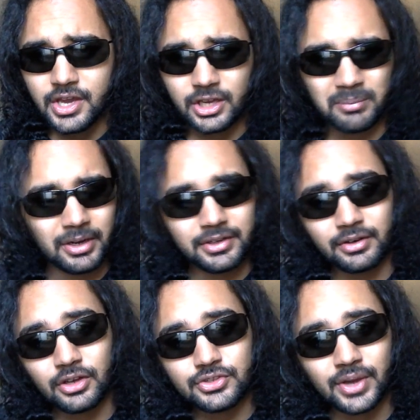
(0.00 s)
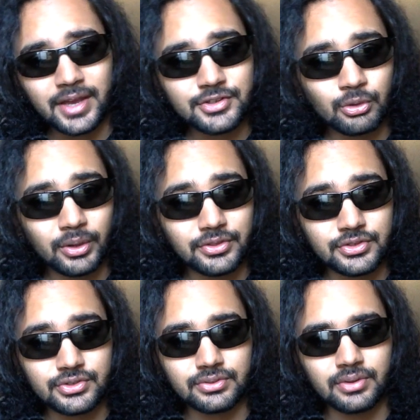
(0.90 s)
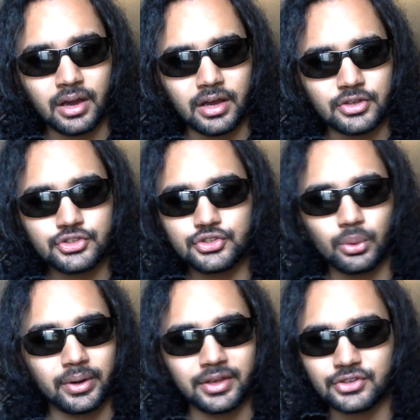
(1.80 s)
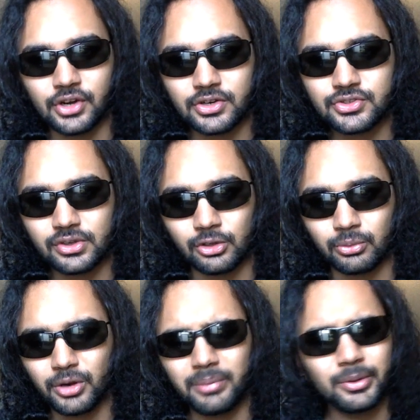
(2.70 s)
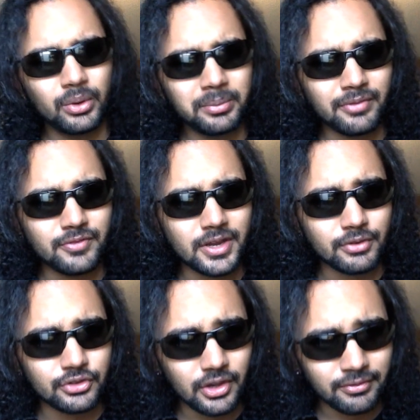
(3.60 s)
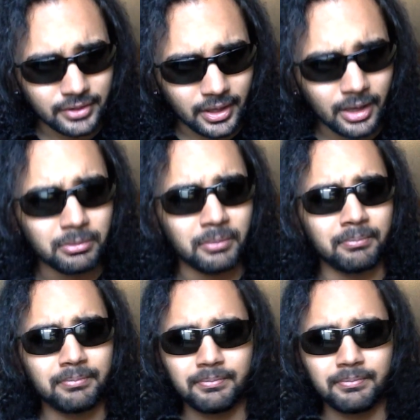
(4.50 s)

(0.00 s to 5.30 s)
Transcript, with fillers: Come Not Here also has quite this uh, soaring guitar solo, probably one of my favorites off the album.